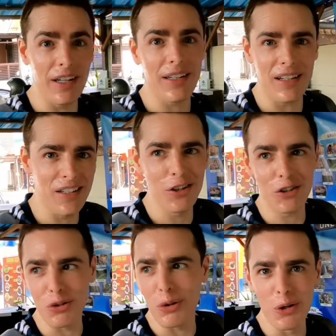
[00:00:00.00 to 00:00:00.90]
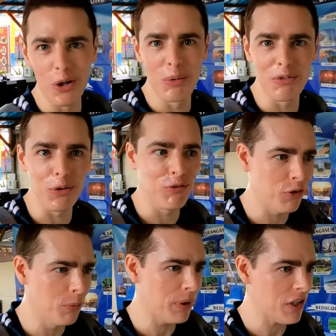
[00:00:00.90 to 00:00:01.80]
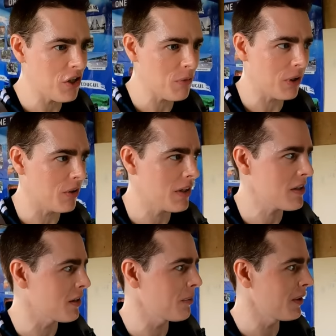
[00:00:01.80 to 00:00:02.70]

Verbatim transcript: like a year or so ago before fuel prices were crazy,